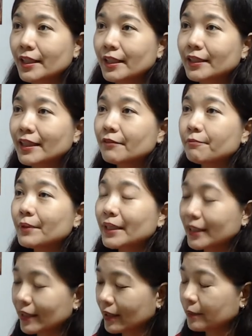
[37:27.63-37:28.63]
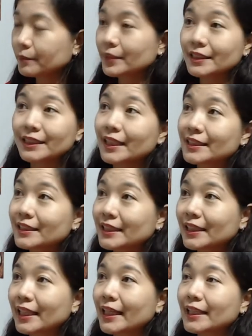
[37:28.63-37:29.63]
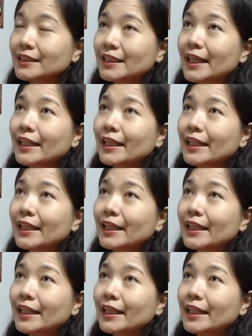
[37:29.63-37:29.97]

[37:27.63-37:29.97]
They mm-hmm. become desensitized. Mm-hmm.